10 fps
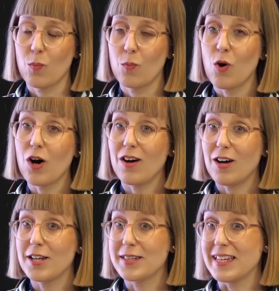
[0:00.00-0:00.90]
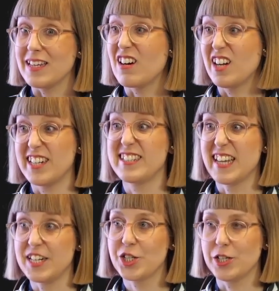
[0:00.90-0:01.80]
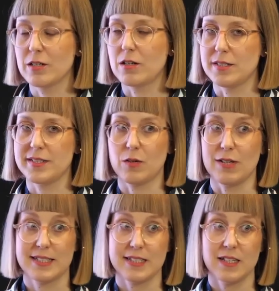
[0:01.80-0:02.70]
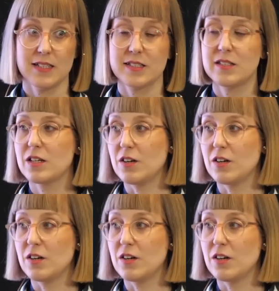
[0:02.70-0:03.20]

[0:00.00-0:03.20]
what are the unintentional consequences